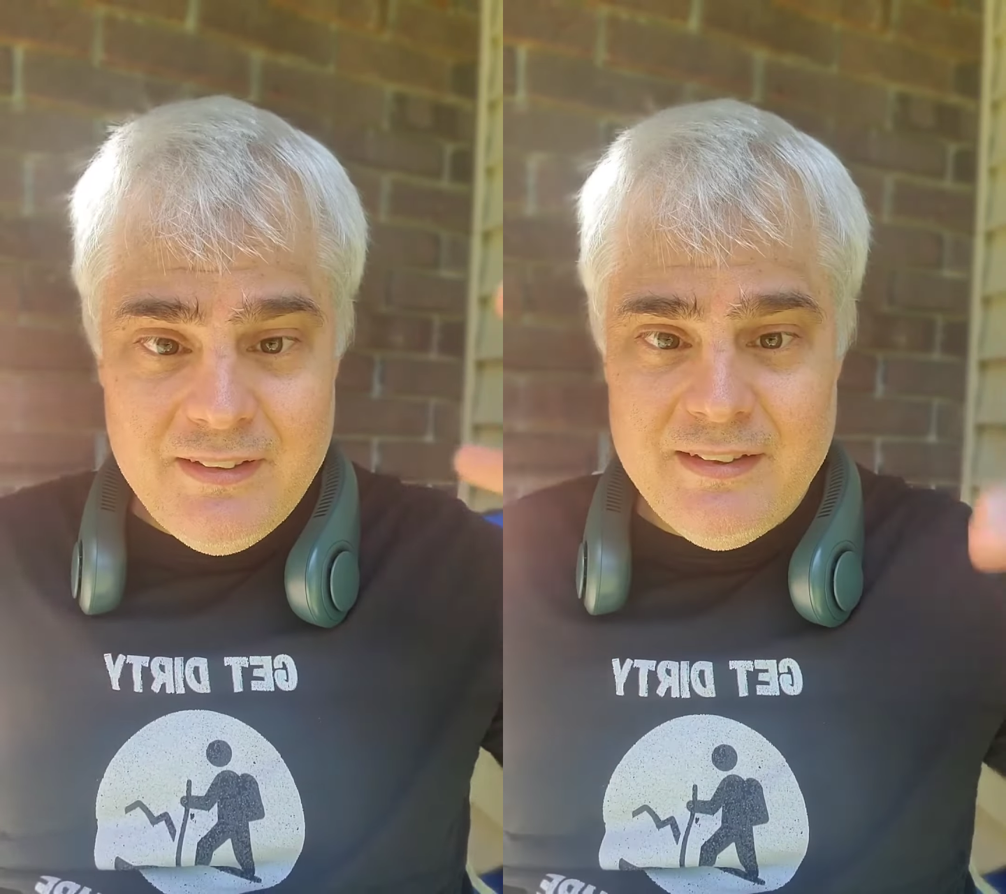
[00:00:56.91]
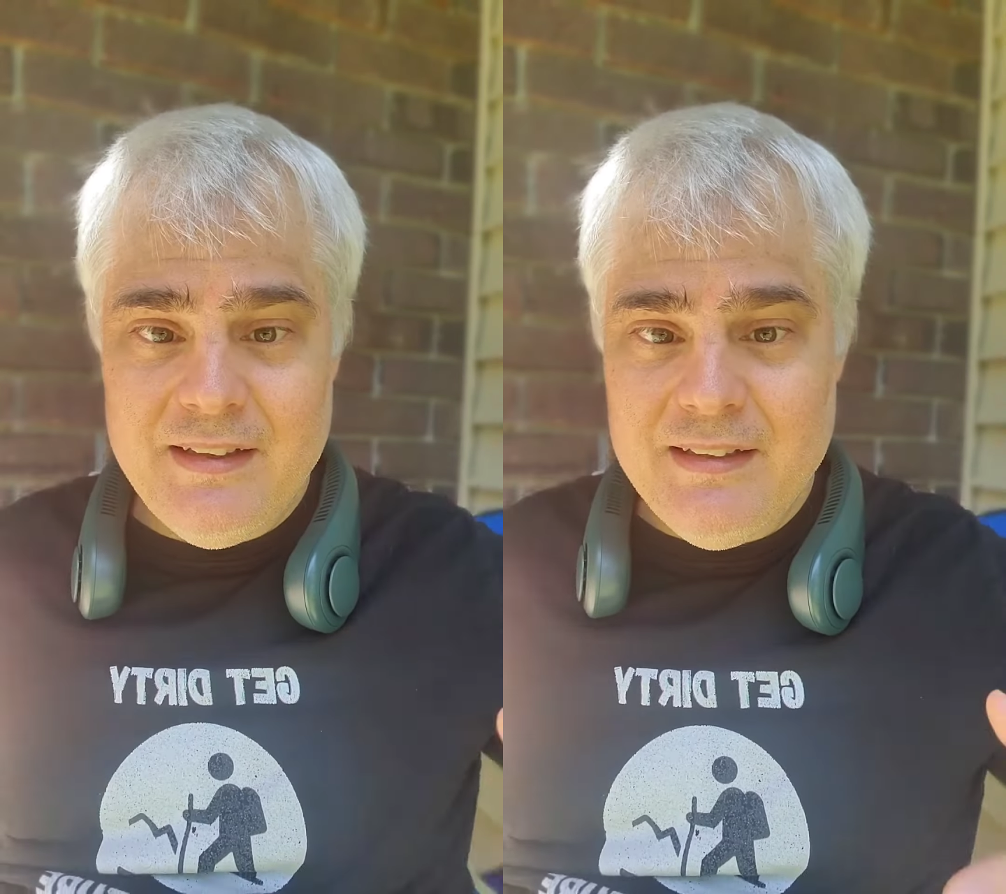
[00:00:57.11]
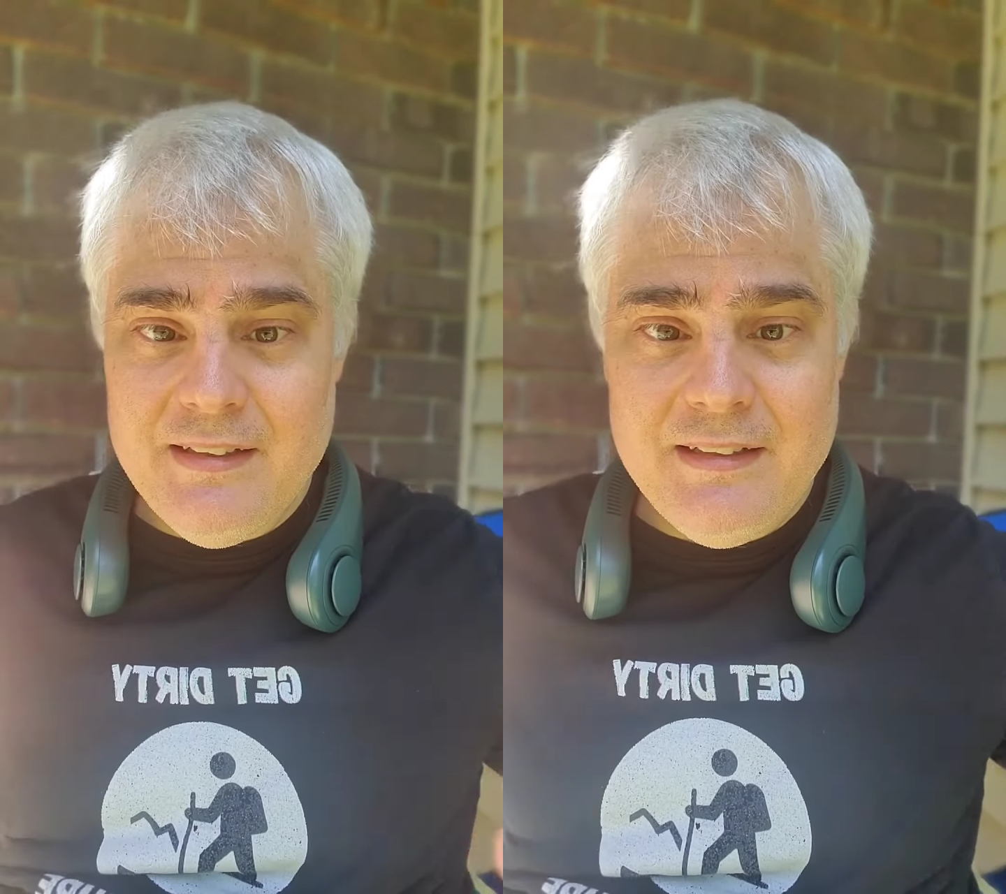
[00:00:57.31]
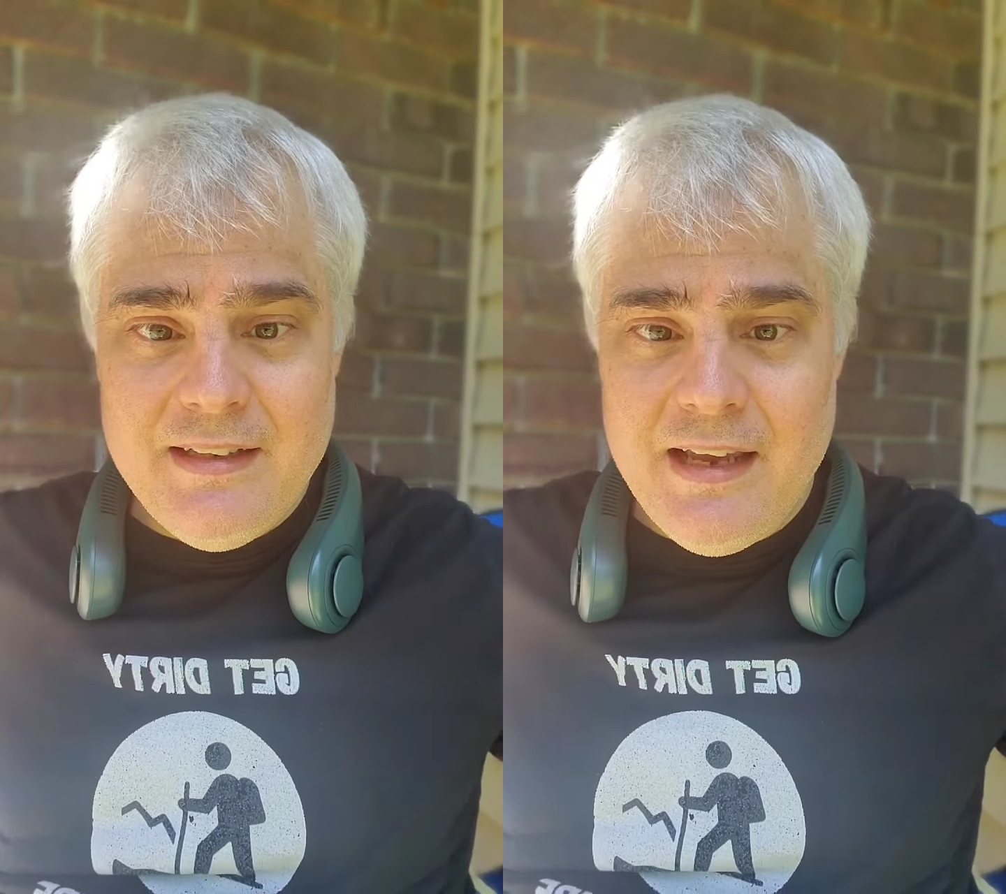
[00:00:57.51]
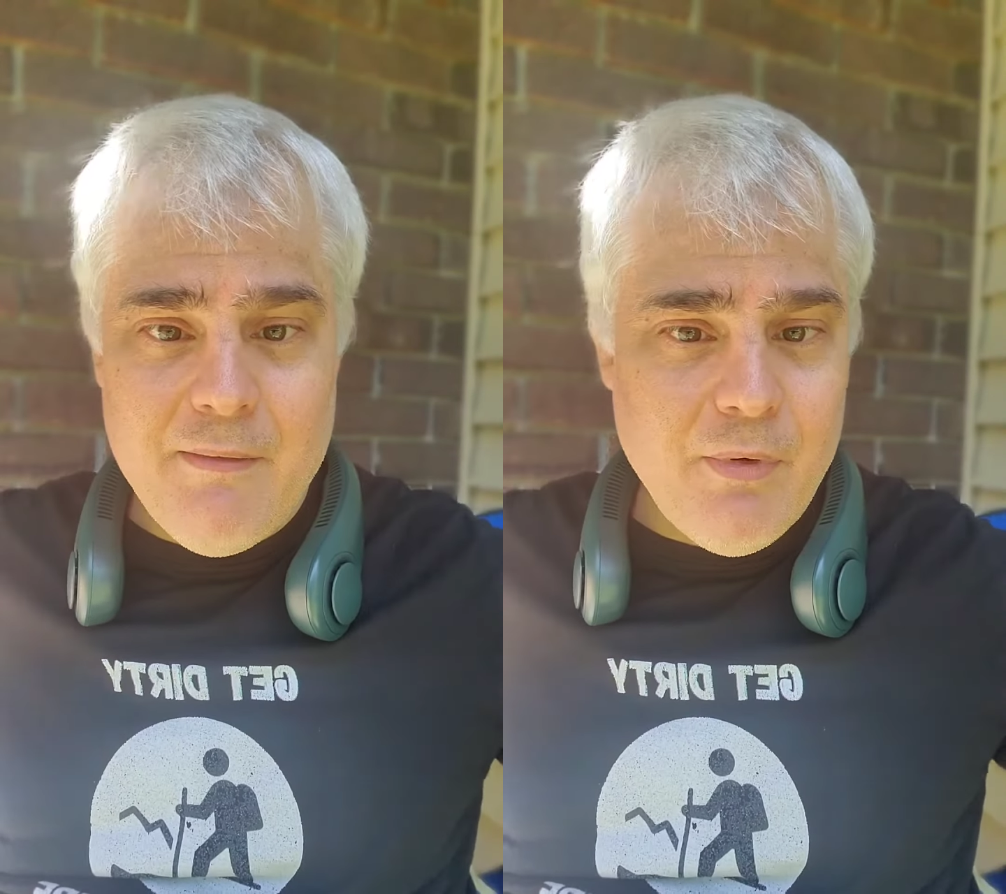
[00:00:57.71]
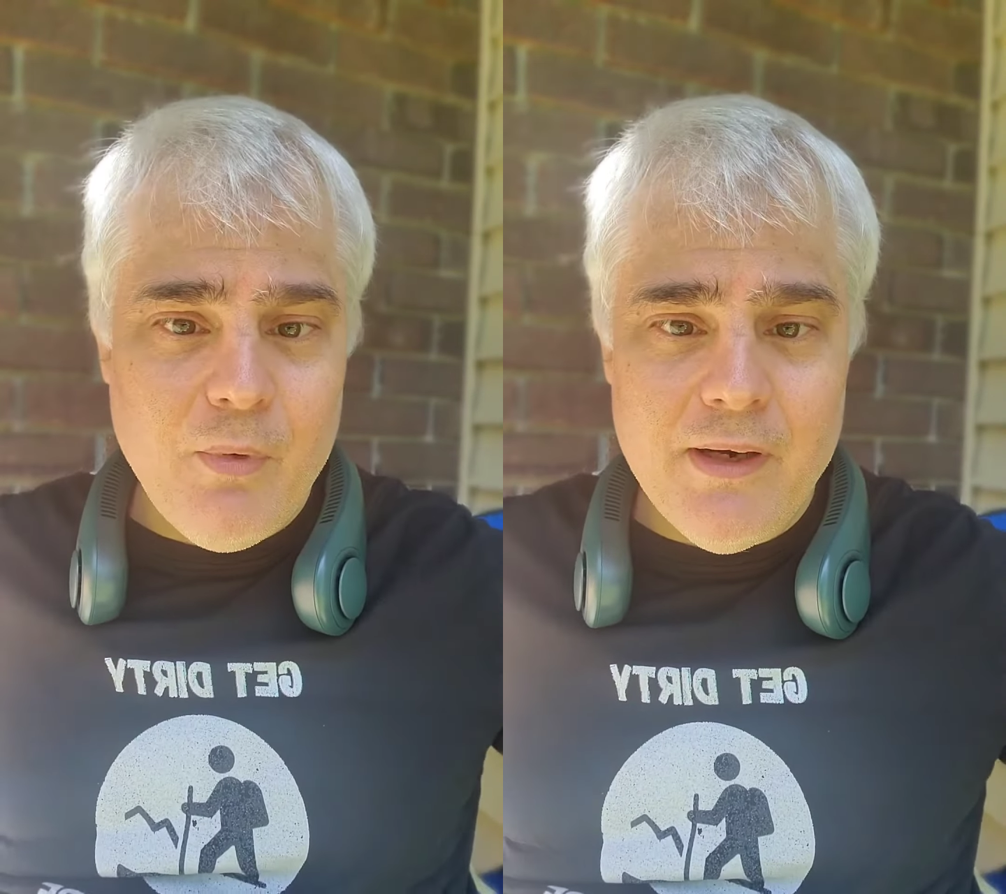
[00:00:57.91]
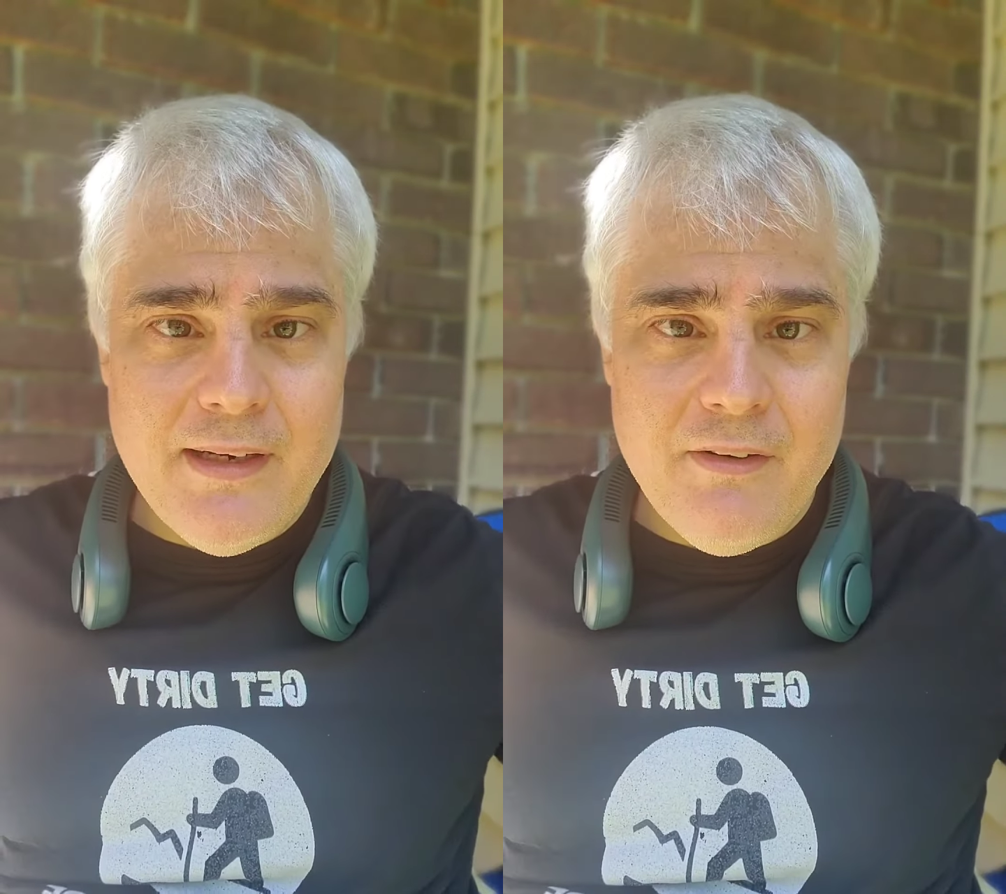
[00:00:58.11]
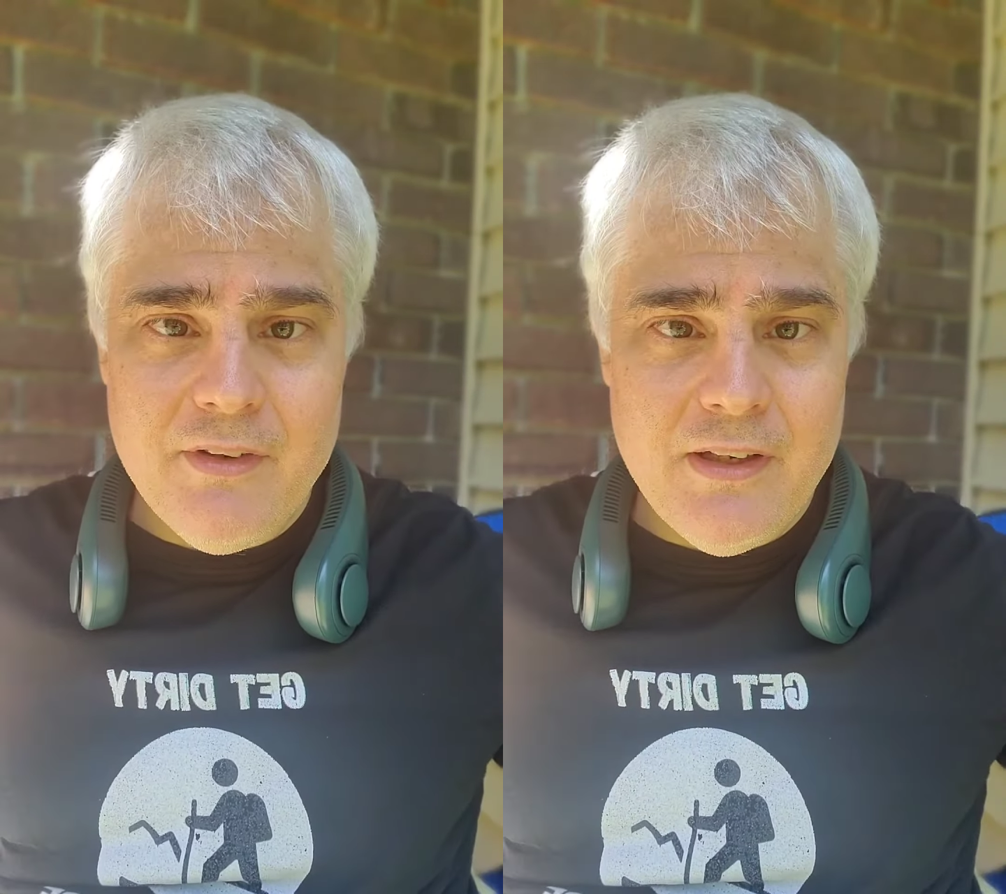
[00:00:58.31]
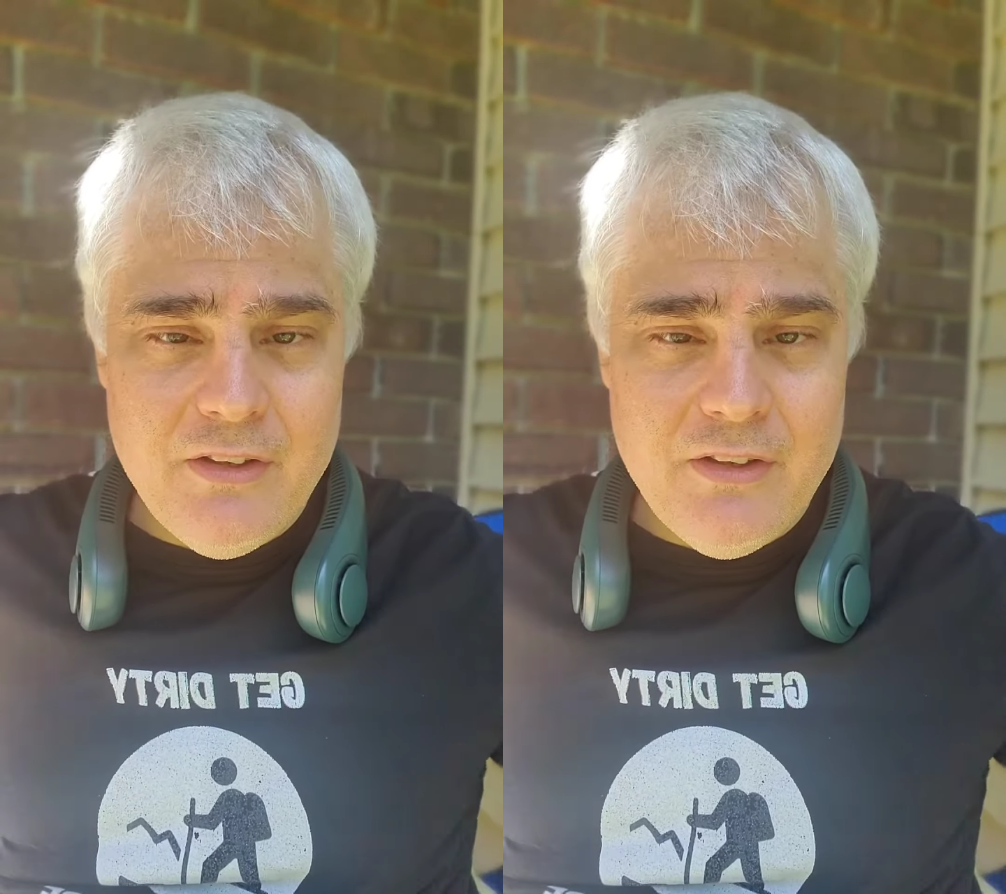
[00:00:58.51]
sitting in camp or whatever